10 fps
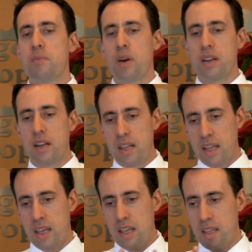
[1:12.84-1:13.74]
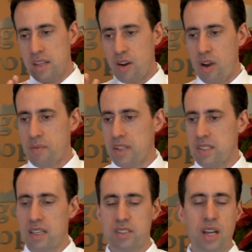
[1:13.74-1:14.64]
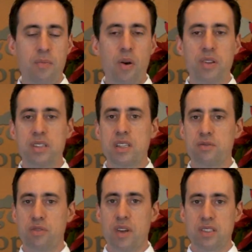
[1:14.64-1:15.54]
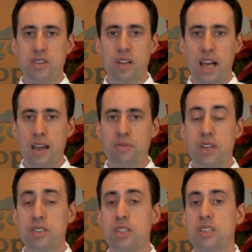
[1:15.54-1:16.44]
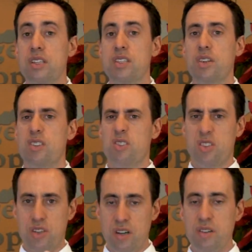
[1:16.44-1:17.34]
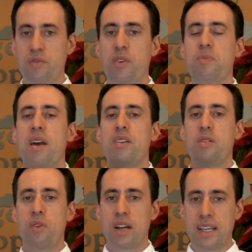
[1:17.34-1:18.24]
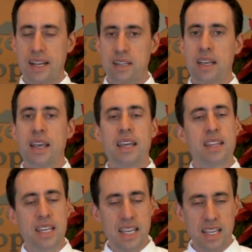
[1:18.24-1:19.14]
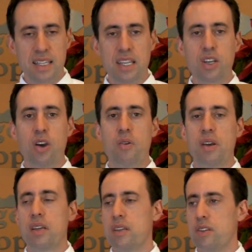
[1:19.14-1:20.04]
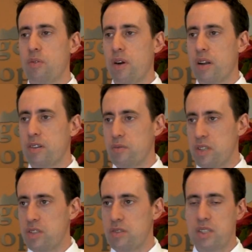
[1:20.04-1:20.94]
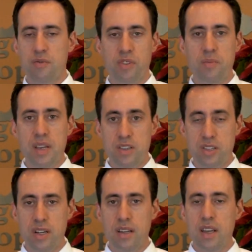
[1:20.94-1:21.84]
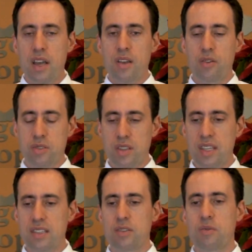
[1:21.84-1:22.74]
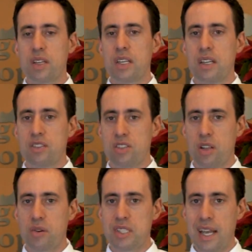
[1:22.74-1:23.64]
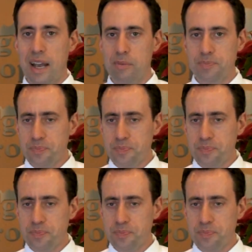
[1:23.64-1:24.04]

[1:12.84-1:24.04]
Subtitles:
But I'm not saying stop all these things for the rest of your life. It's just until you start to feel better. You want to get the healing going. You want to reduce inflammation. Those are things that are really going to slow it down.